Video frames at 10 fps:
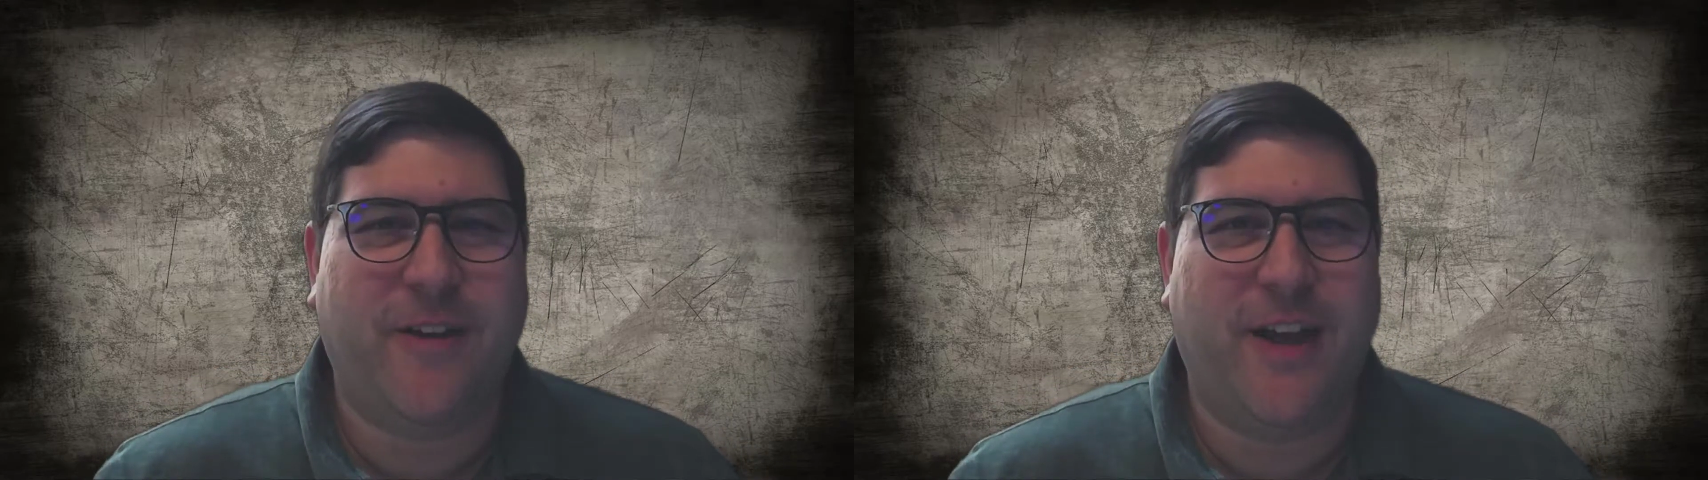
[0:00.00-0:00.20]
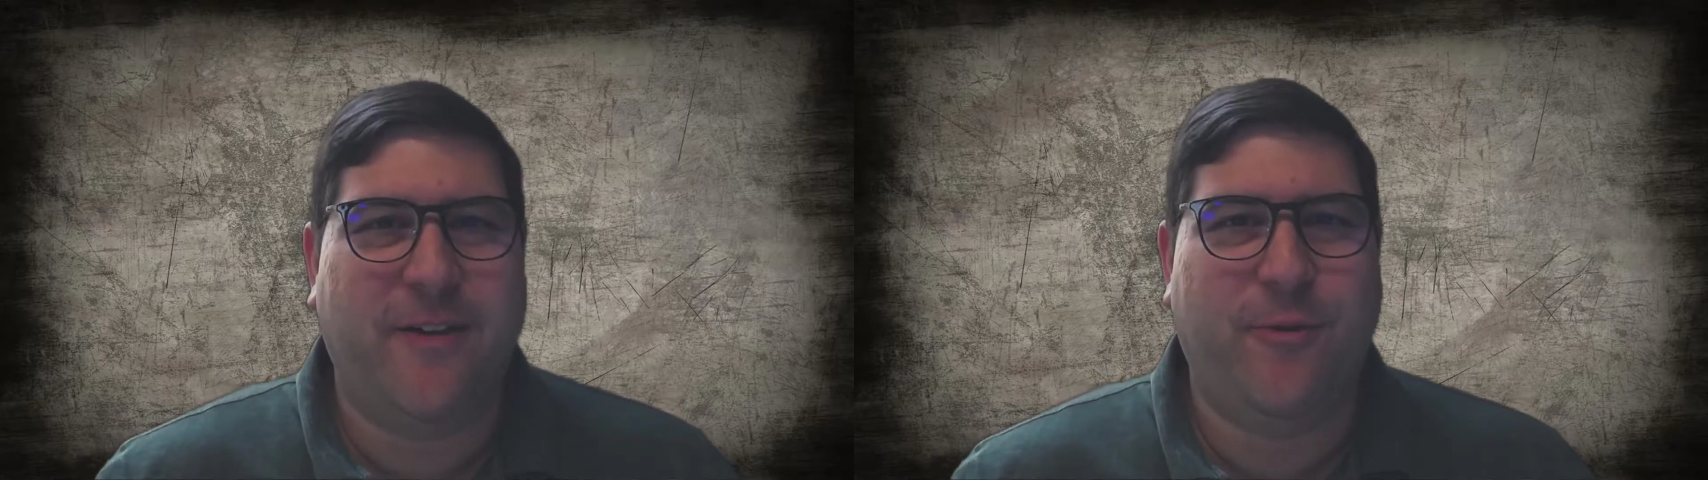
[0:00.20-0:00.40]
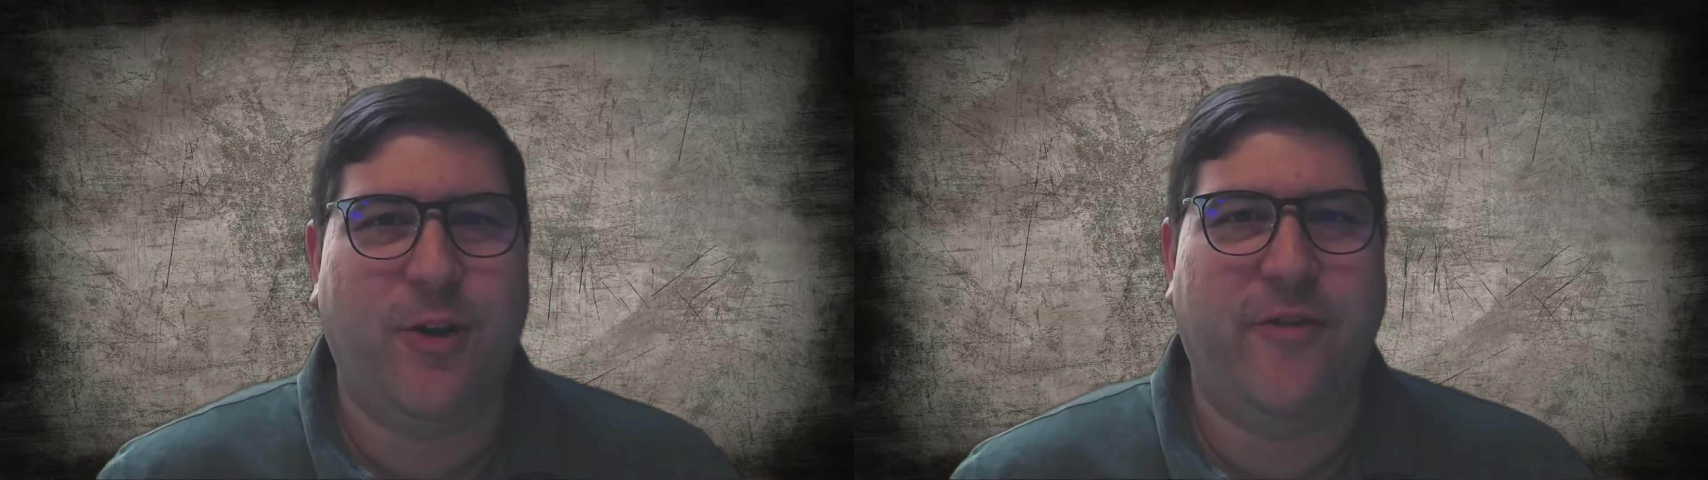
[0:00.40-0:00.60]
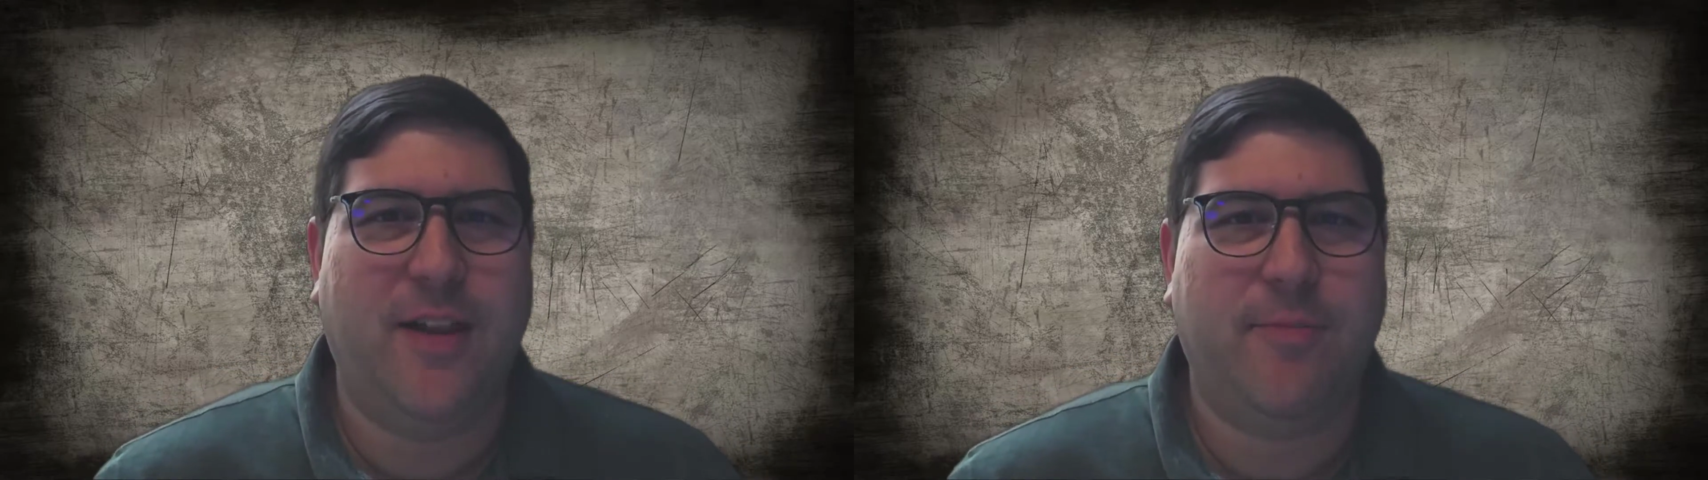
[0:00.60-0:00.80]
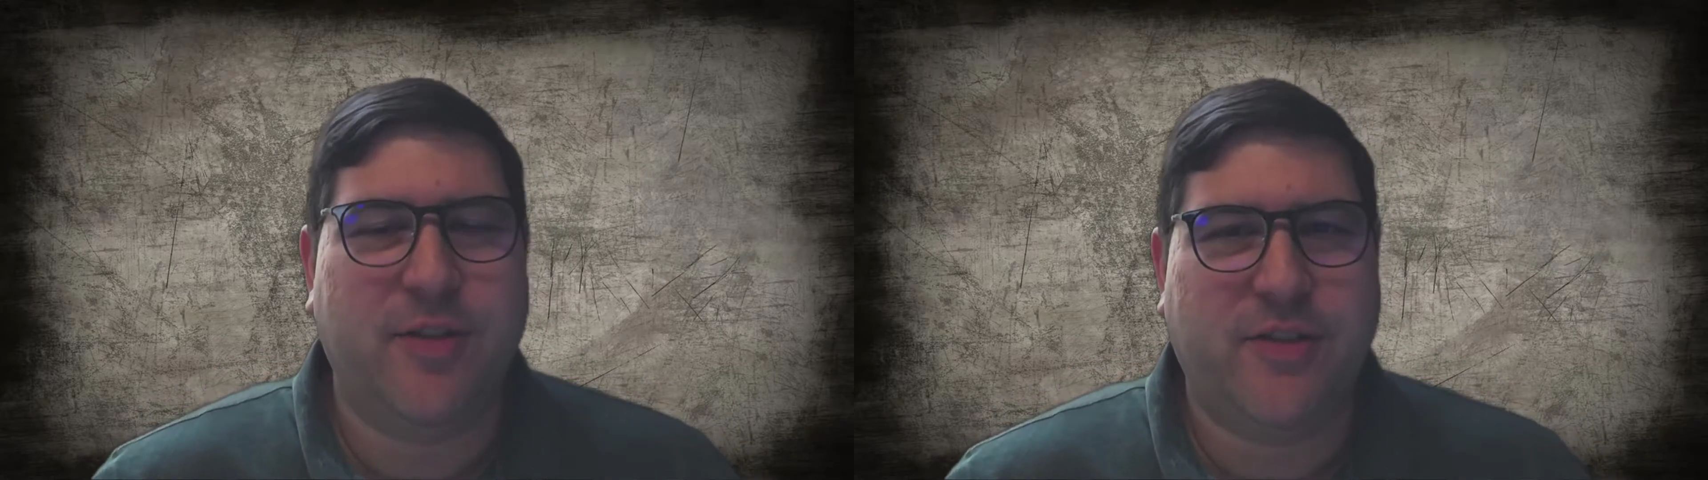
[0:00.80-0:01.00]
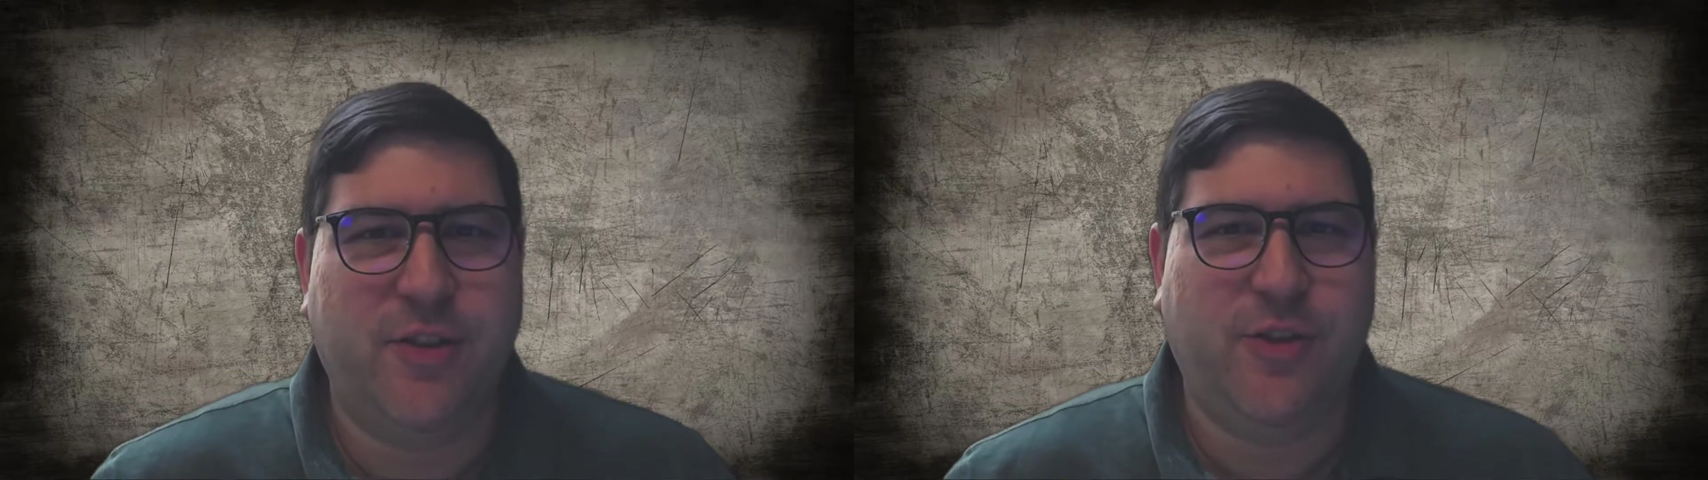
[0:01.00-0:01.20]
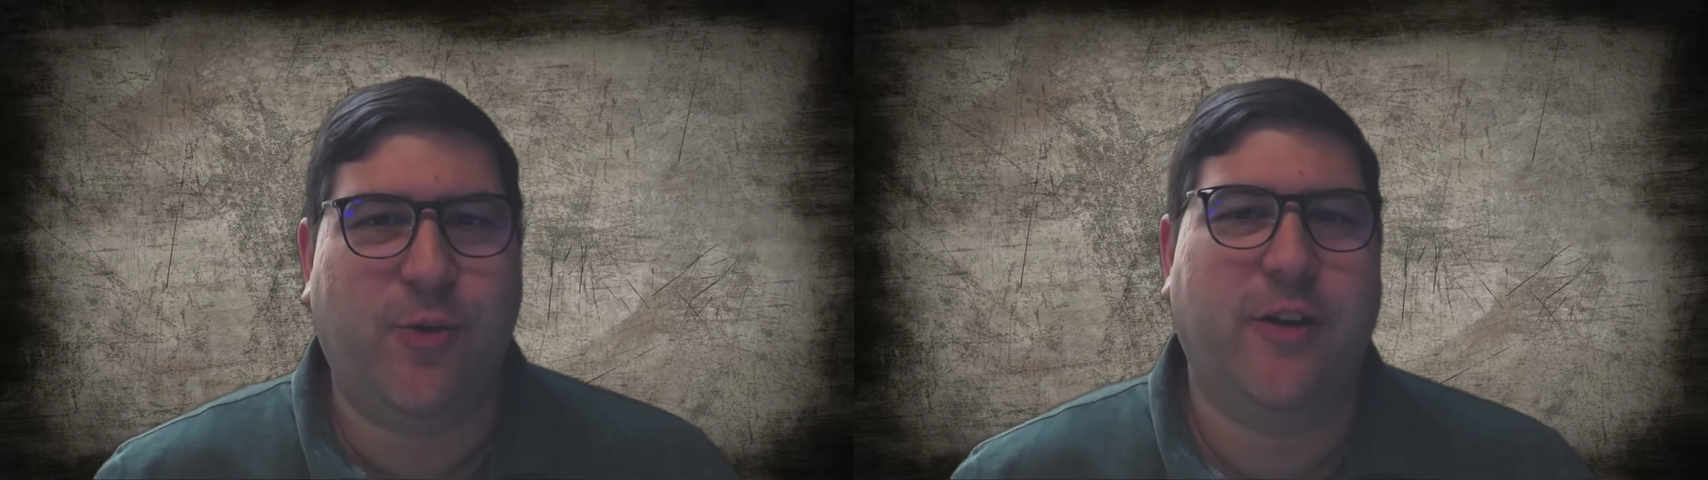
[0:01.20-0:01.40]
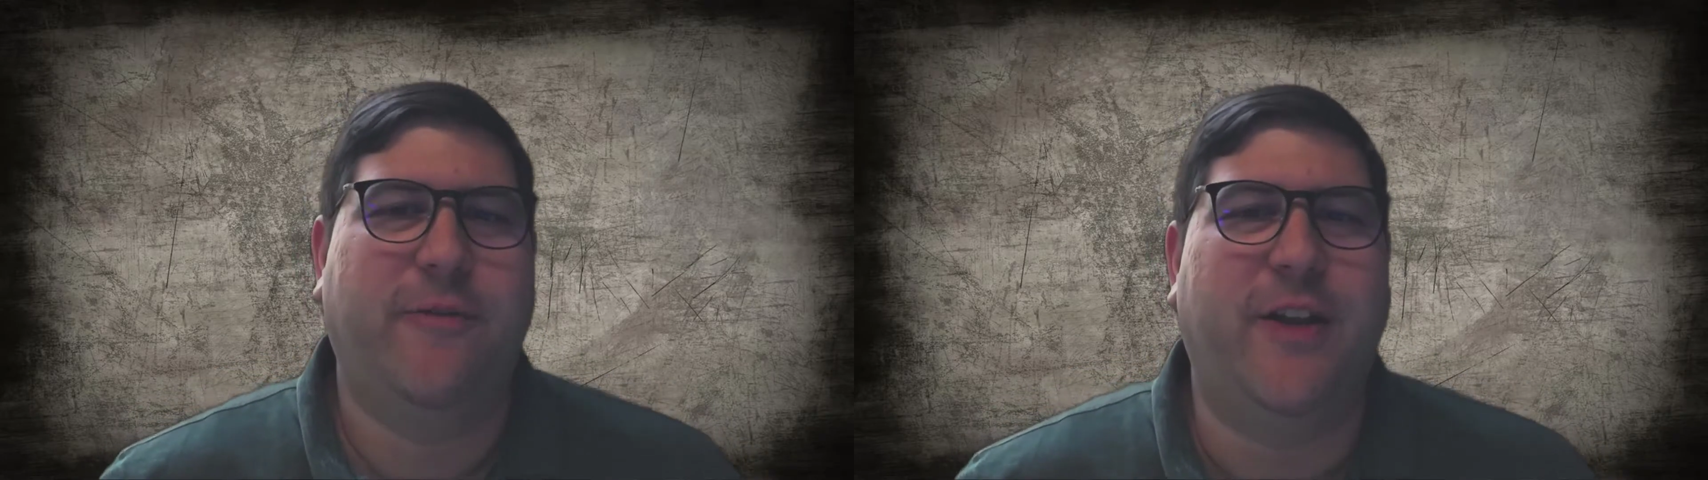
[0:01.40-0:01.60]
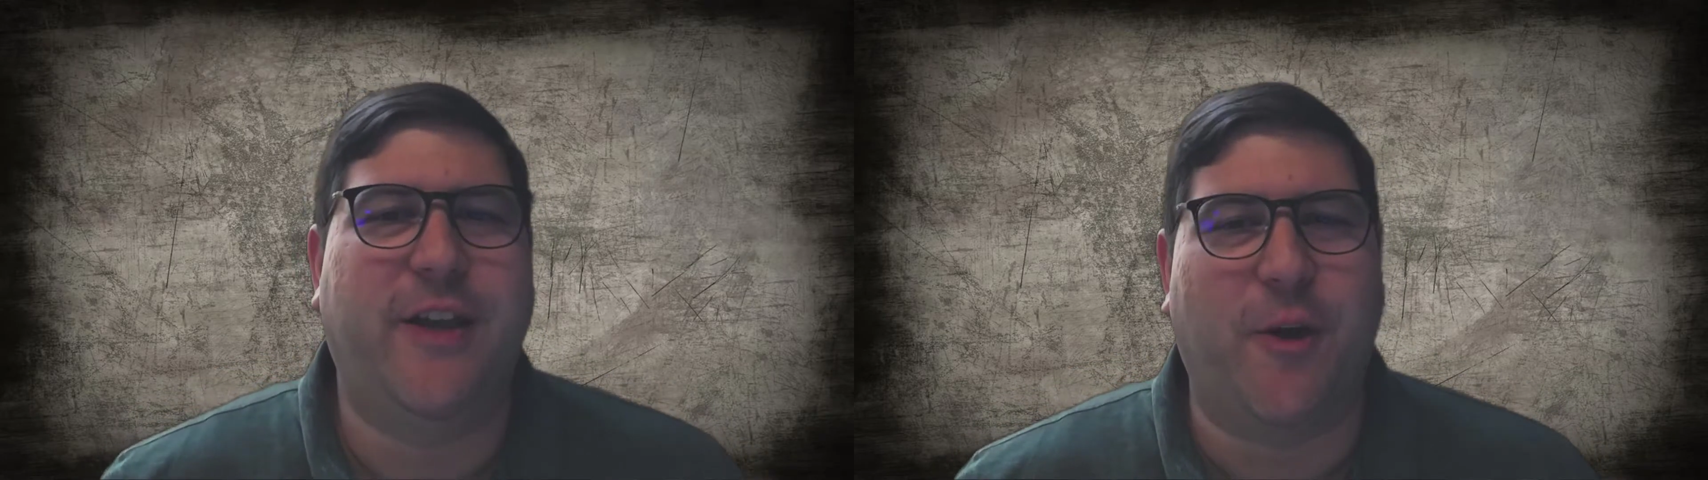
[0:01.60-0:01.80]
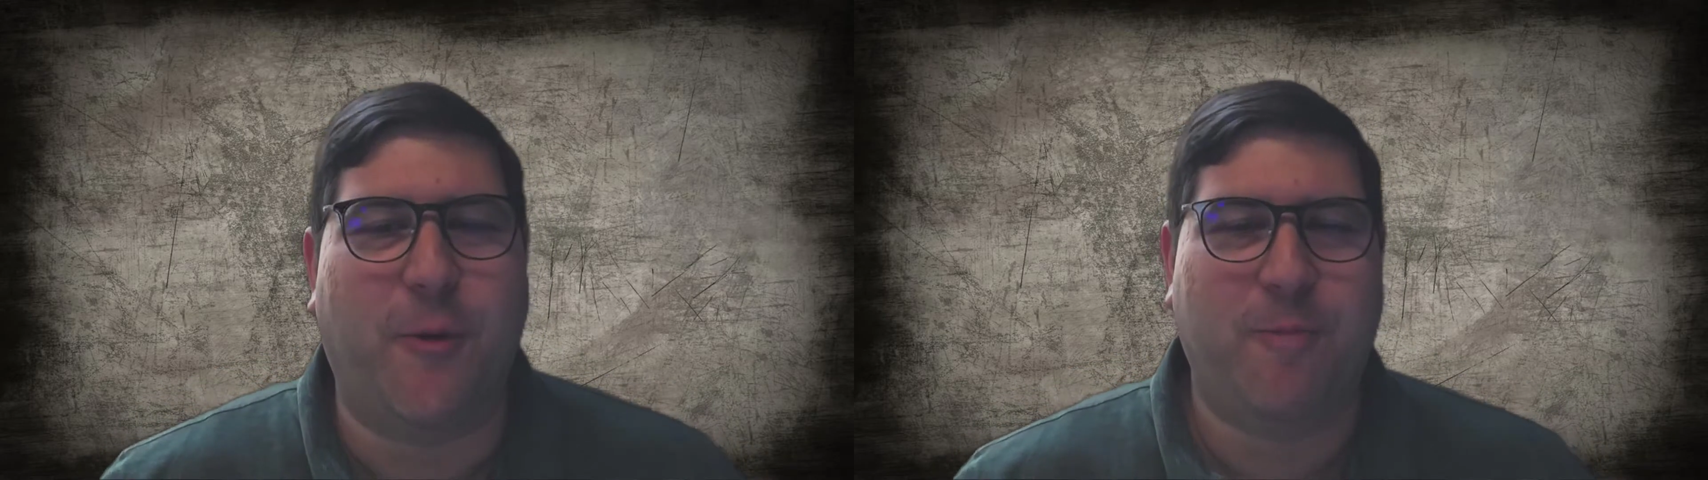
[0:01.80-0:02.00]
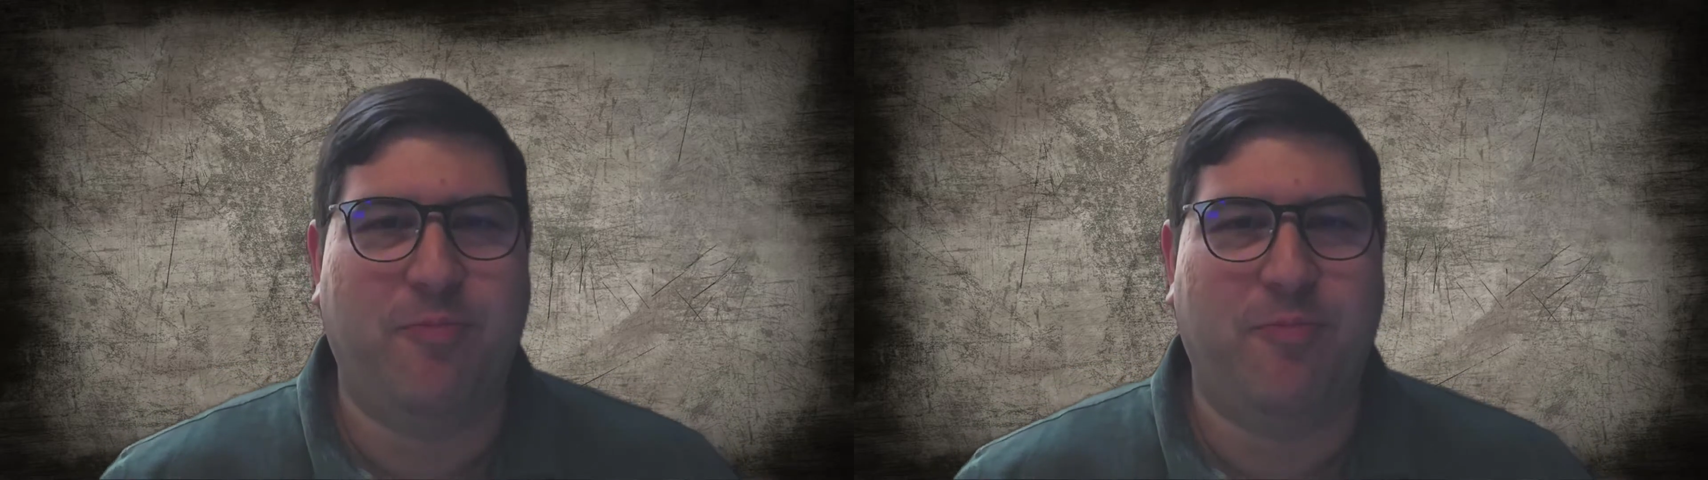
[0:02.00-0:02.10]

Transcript: FHIR for Developers tutorial video.